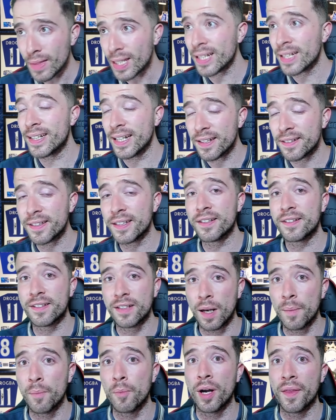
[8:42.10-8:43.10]
this is
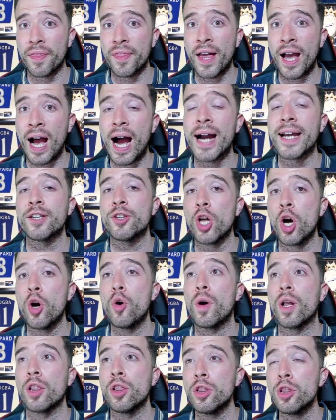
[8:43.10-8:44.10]
someone that I
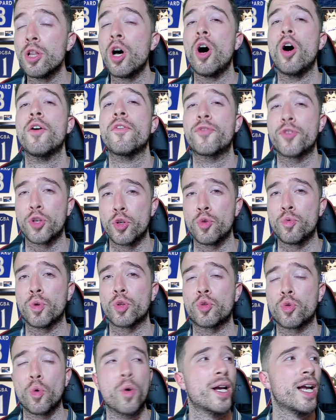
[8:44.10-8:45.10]
know a lot of you were
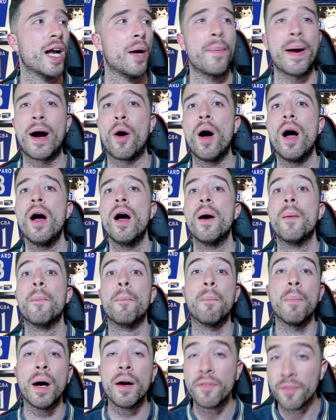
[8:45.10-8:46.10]
talking about
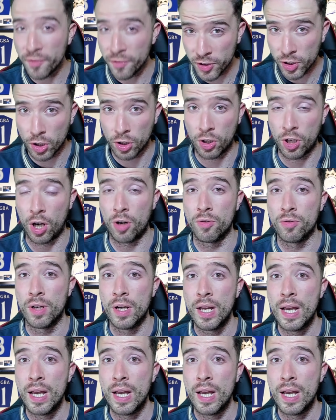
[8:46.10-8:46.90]
months ago.